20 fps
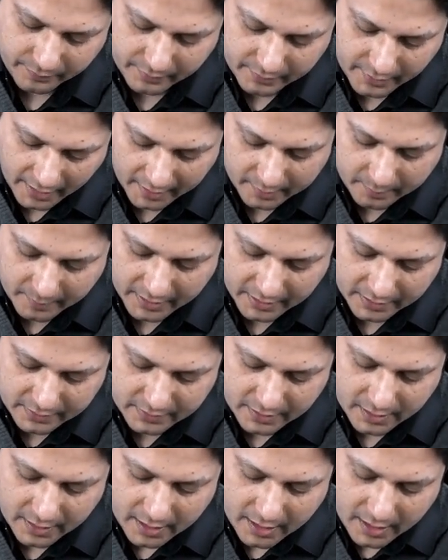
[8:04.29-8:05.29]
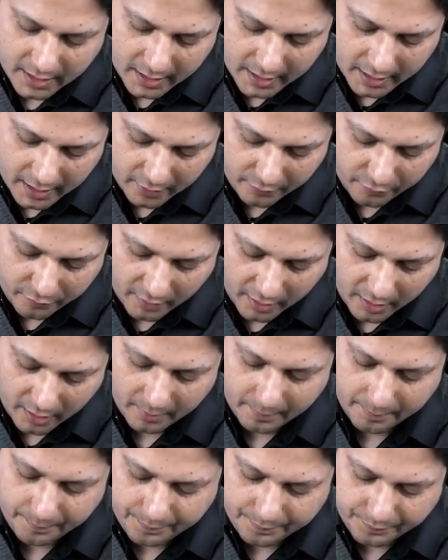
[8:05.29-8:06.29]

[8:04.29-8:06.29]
That means if a